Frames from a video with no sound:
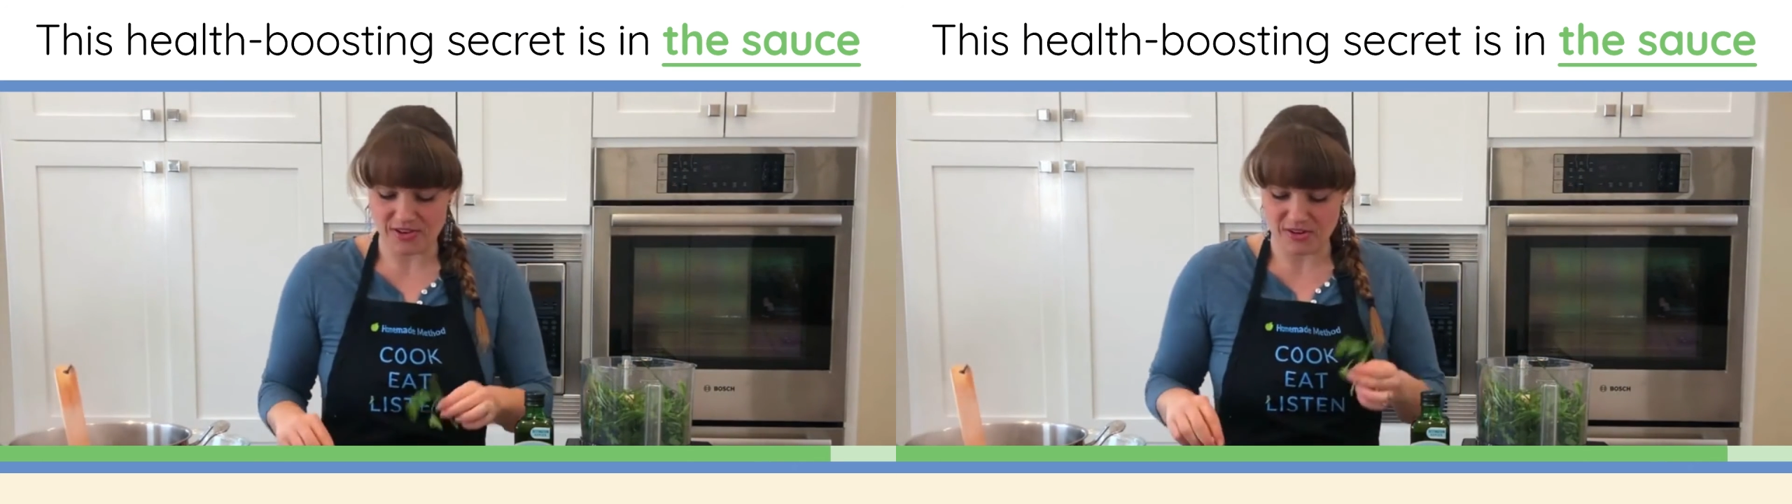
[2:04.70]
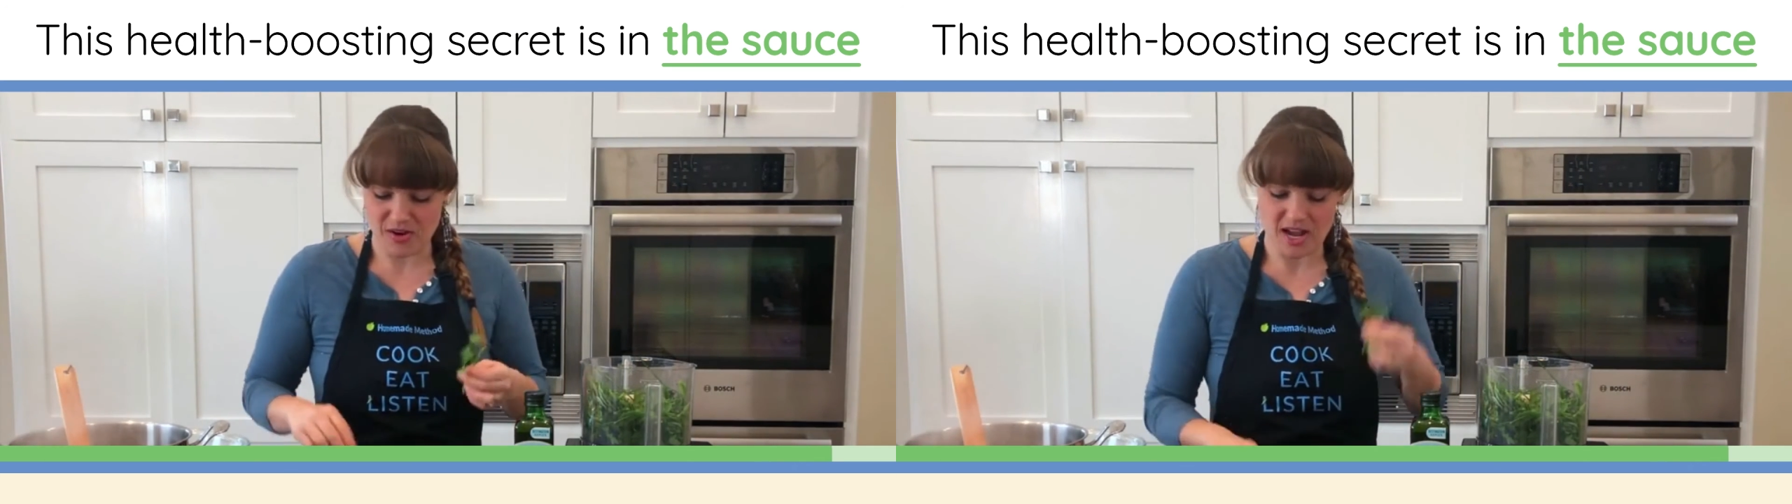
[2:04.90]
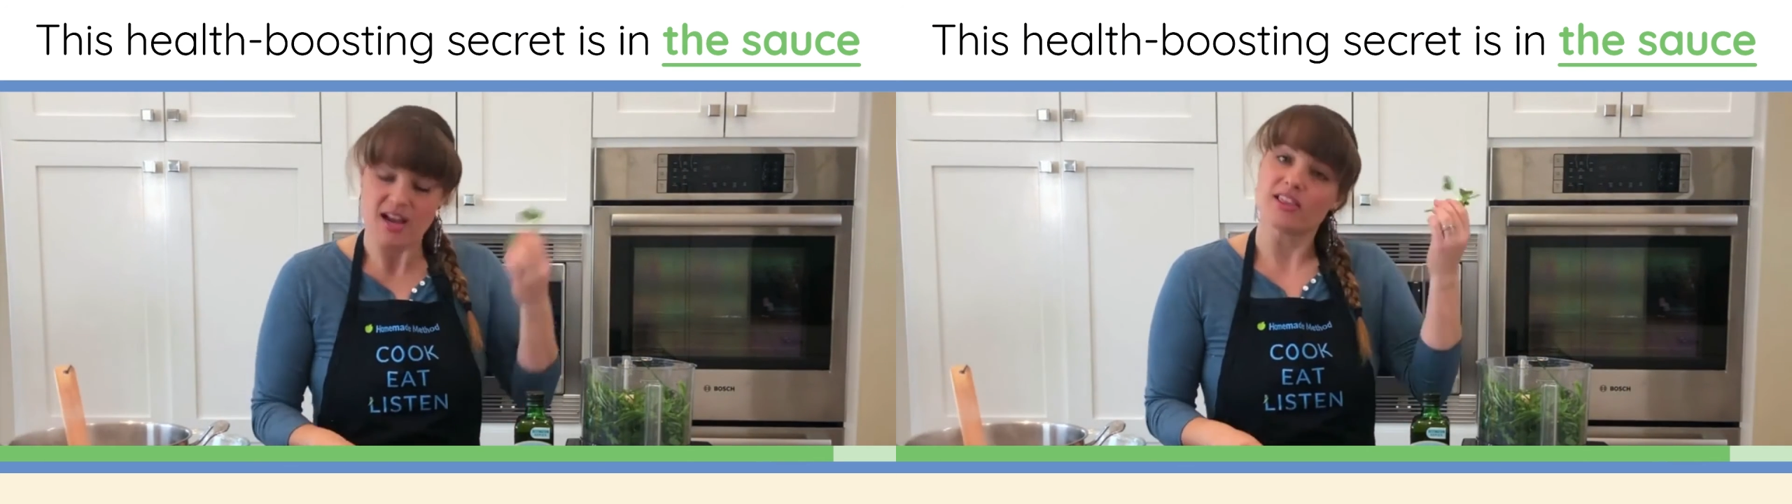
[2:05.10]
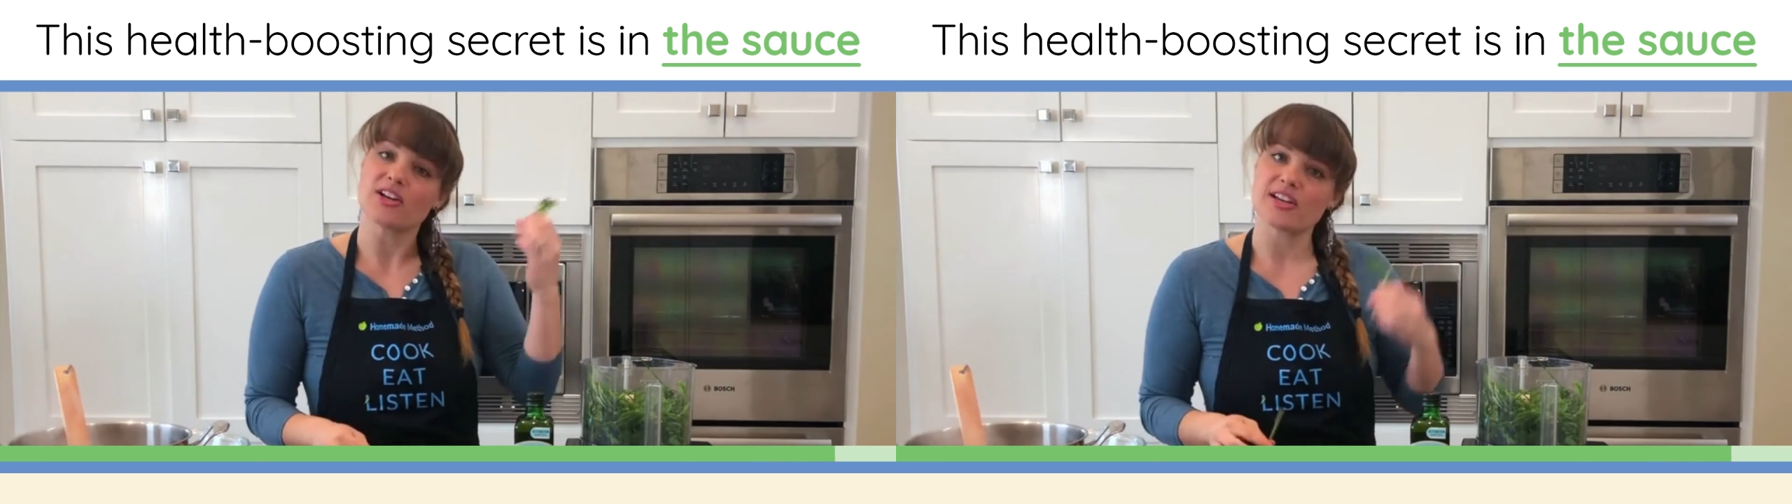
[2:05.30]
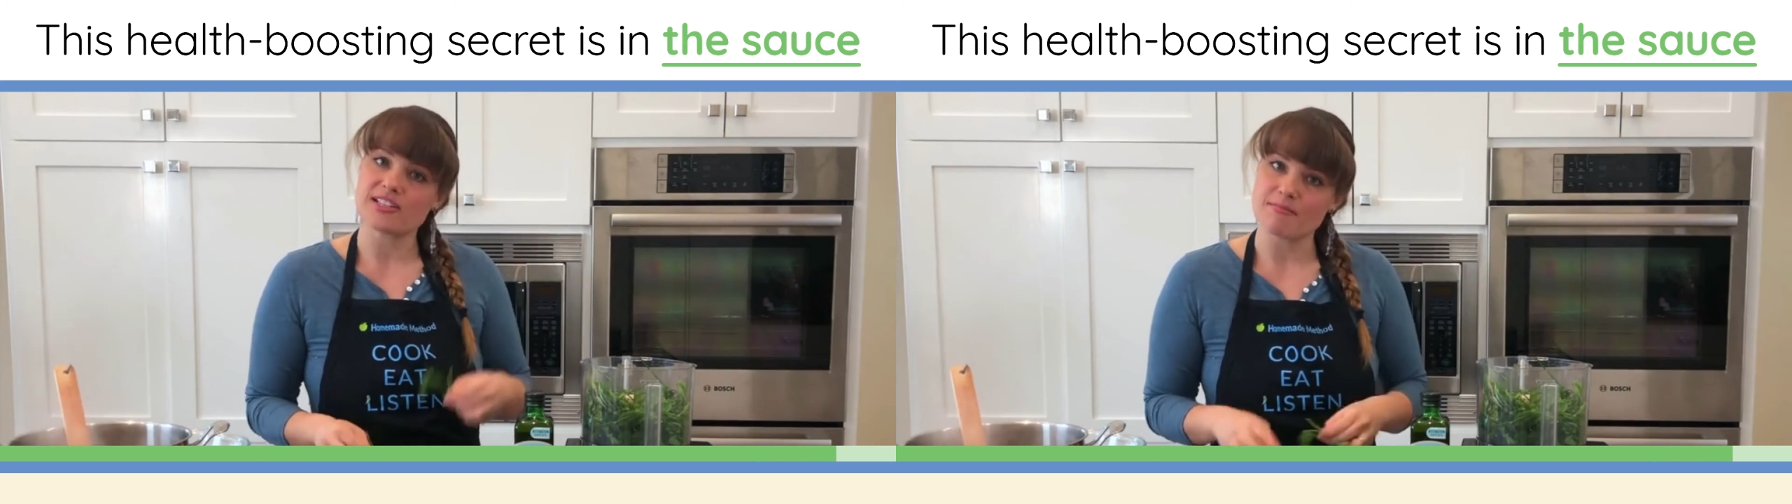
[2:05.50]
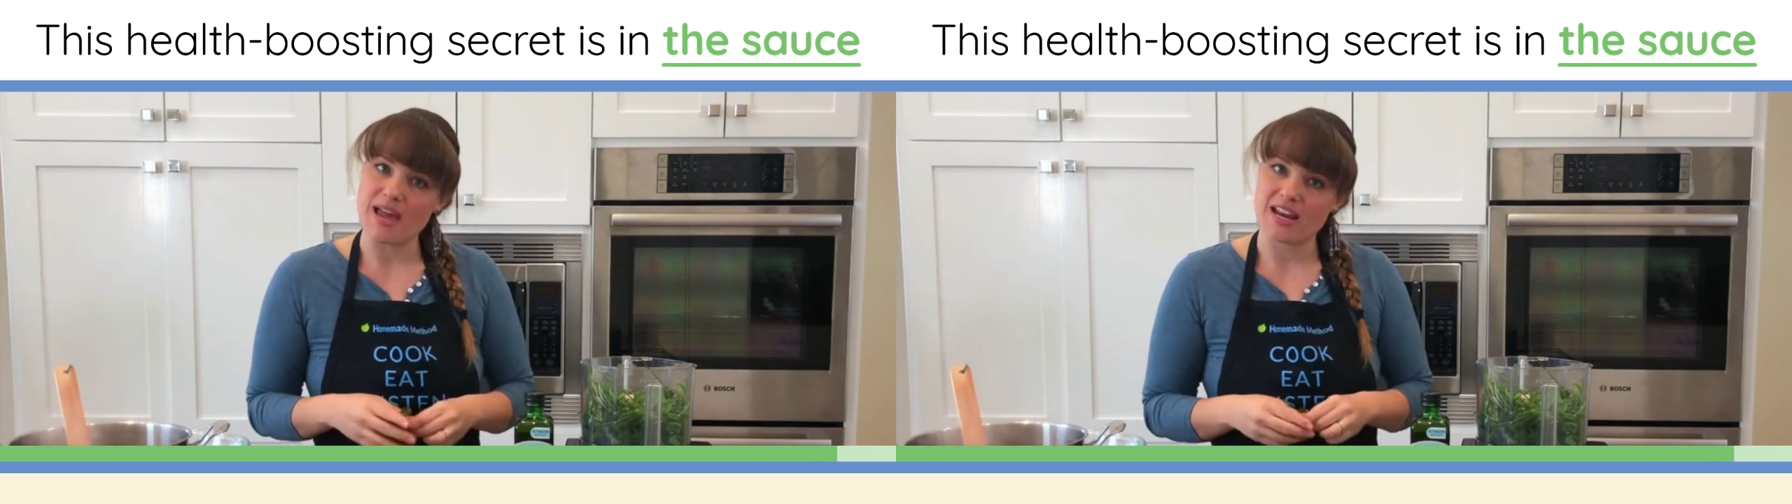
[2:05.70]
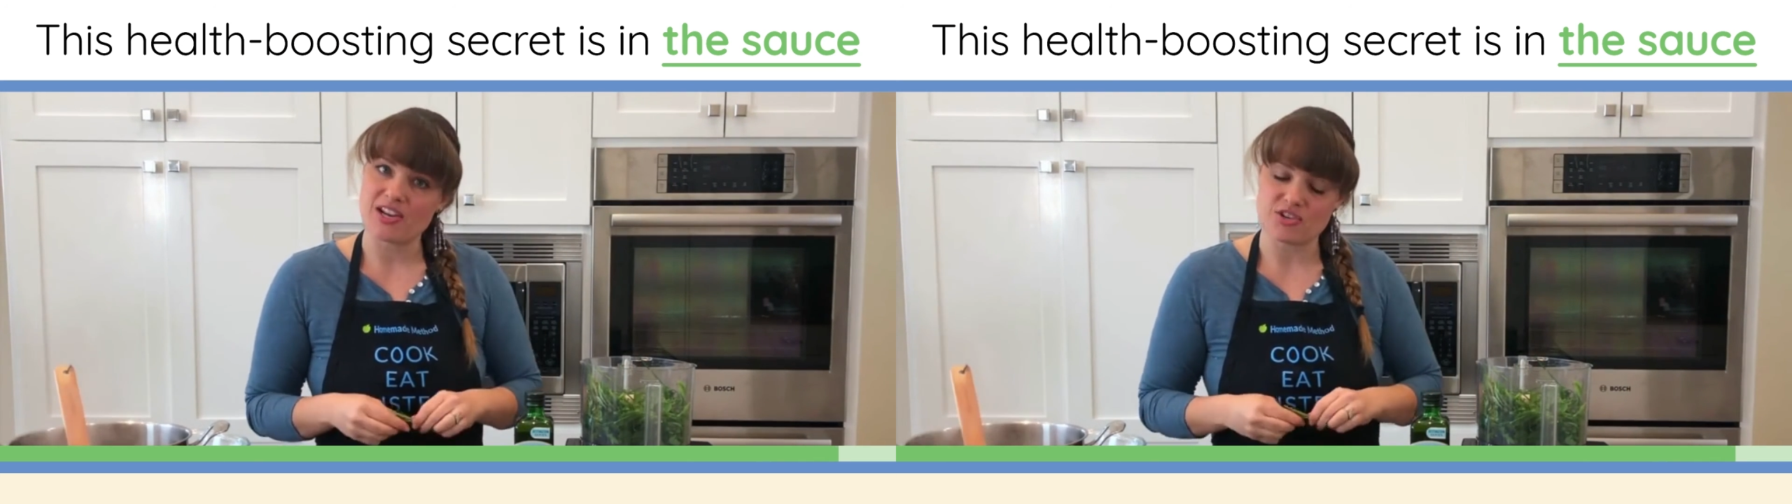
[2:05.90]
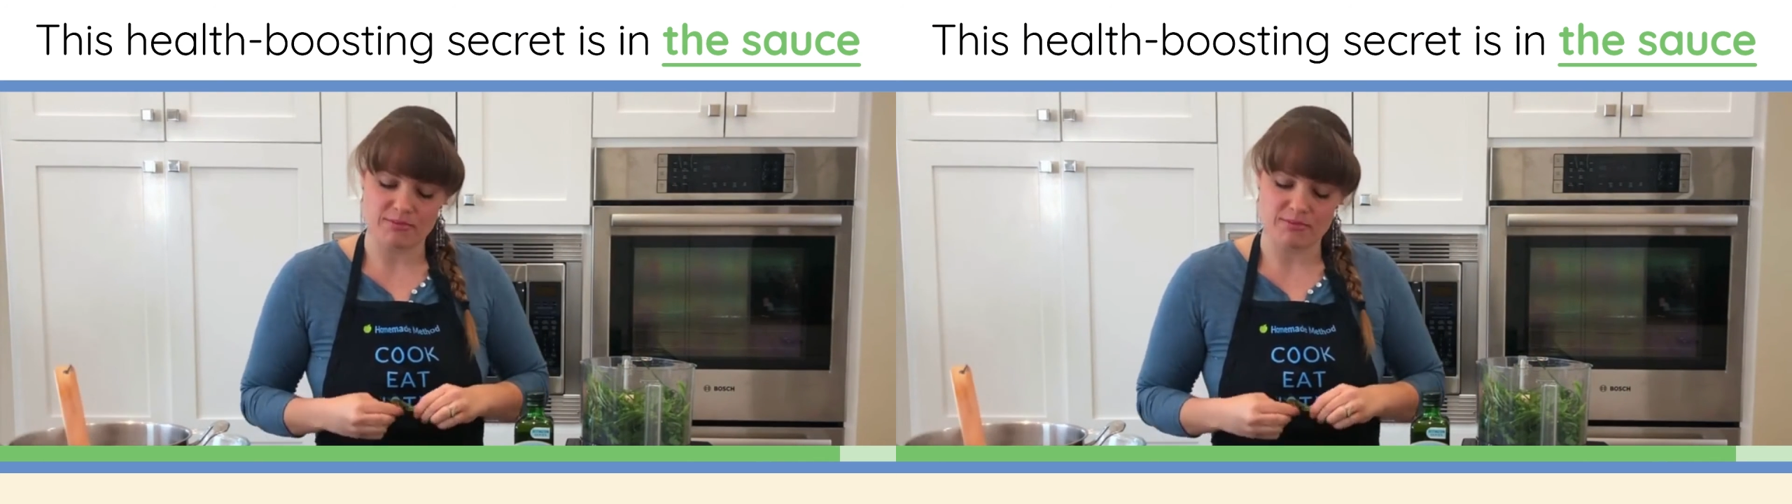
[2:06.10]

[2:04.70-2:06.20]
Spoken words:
you're looking to manage or